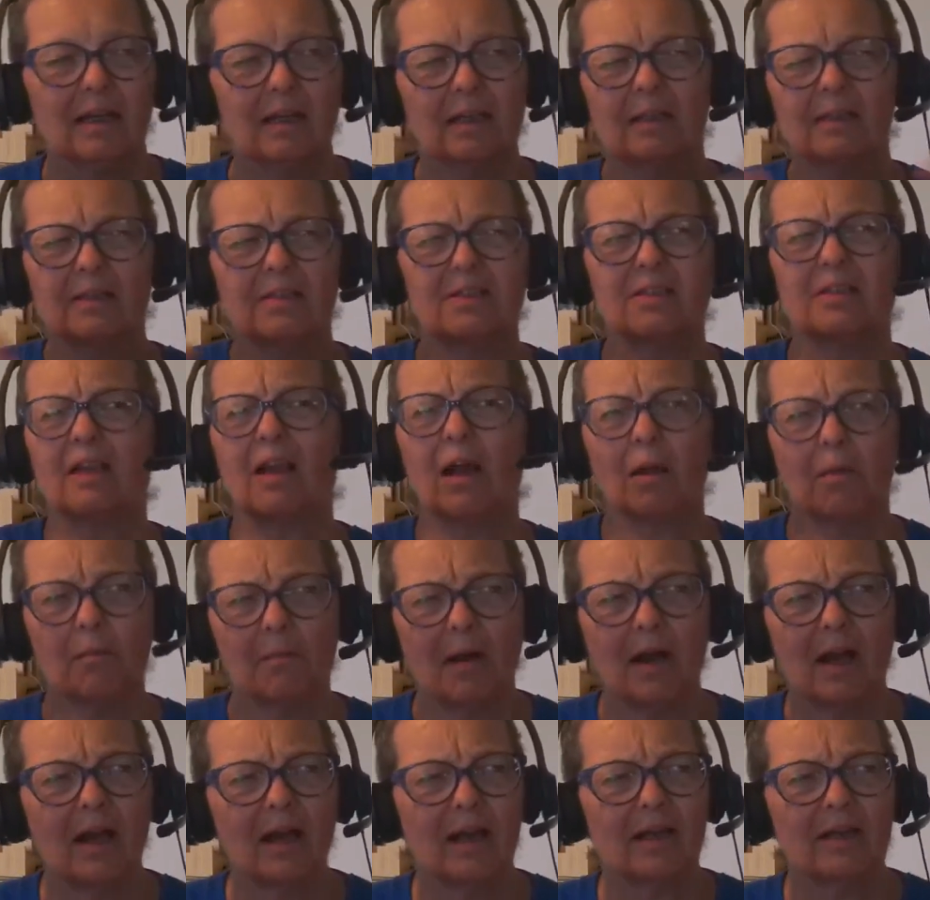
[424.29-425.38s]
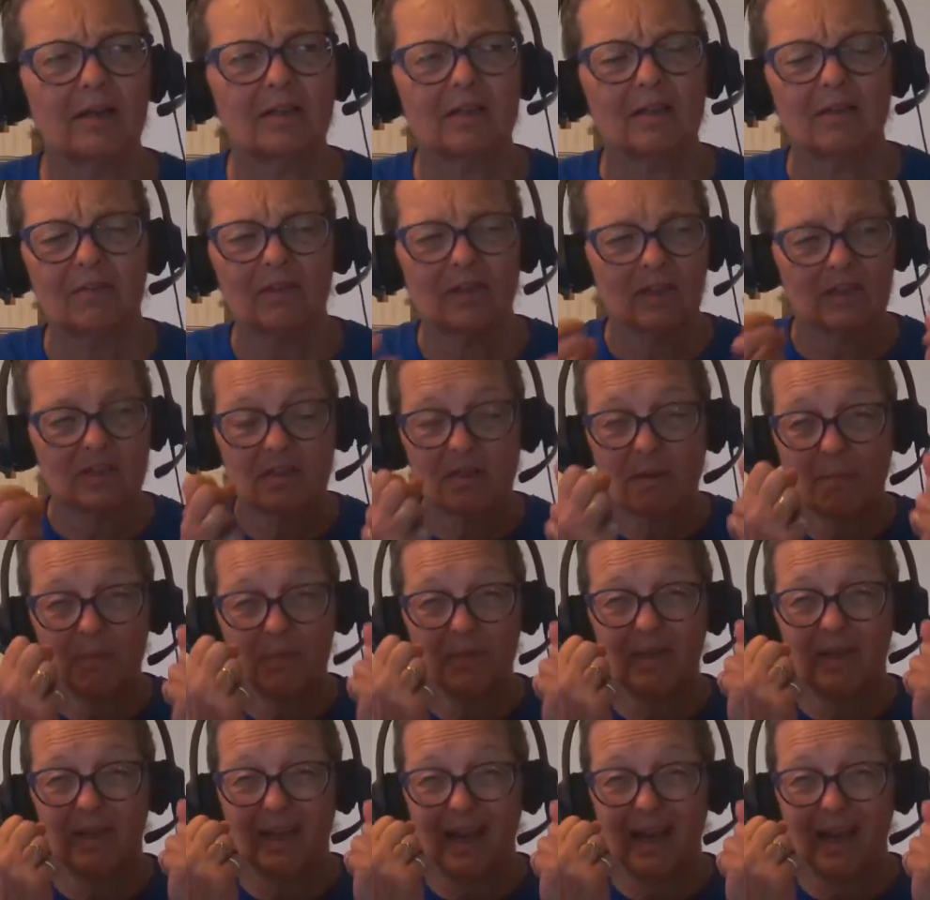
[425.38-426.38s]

cleansing our minds giving us some